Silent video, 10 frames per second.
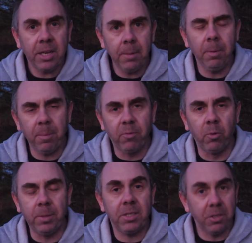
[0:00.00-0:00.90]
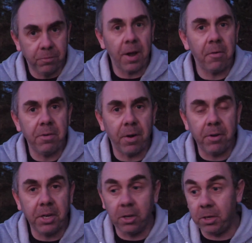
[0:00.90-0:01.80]
Gimbal performance is very,
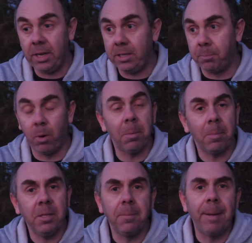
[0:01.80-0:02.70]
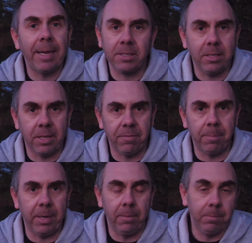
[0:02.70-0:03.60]
very good. It's probably the best it's ever
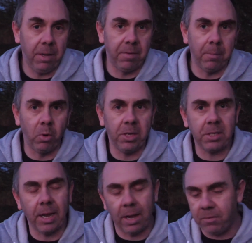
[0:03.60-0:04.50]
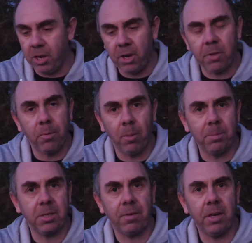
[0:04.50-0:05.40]
been, if I'm honest. I have none of the
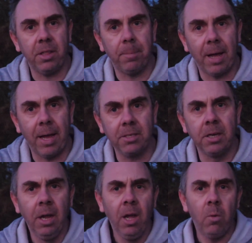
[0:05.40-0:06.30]
problems I've had in the past.